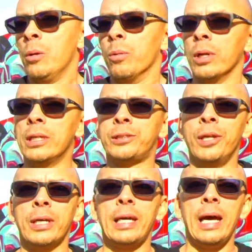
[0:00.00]
Well, let's
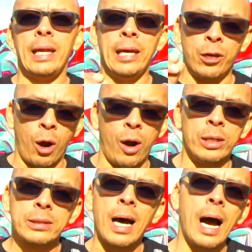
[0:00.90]
look at in our
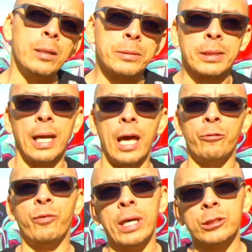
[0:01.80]
times today,
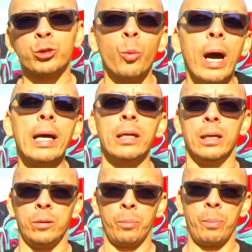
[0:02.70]

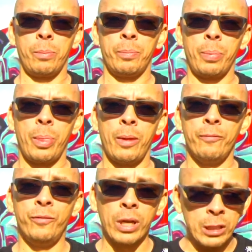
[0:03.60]
Venezuela.
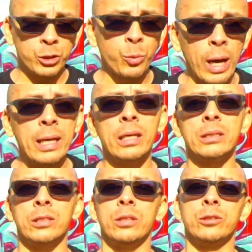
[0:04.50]
Venezuela
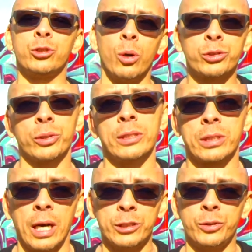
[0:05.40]
is a socialist
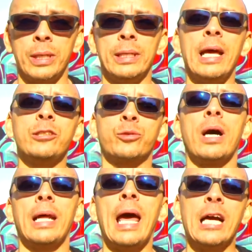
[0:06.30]
country, and they
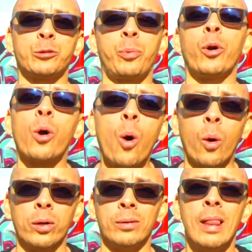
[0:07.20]
try to export
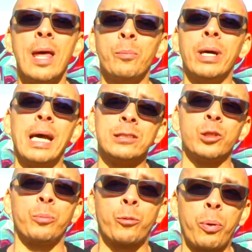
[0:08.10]
oil. But as
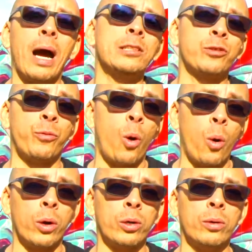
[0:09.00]
the price of
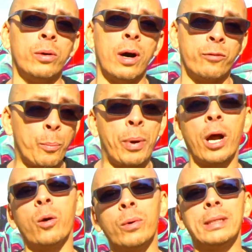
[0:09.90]
oil of a
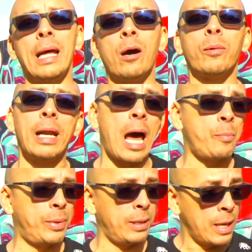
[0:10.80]
barrel went down, what
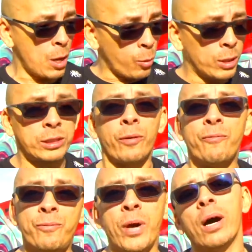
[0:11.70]
happened? Well, it's a
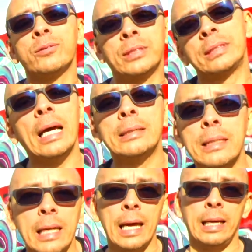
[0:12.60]
failed state
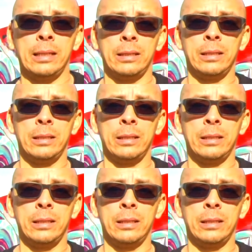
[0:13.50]
today.